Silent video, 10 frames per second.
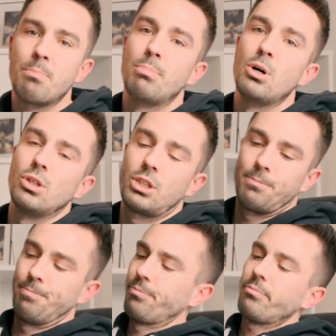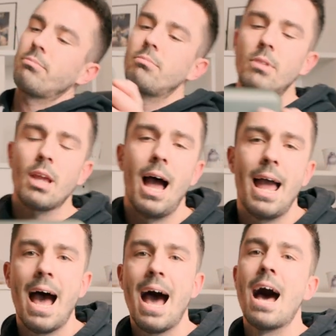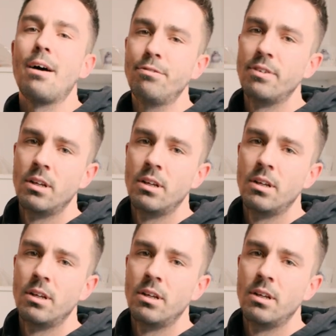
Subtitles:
but I have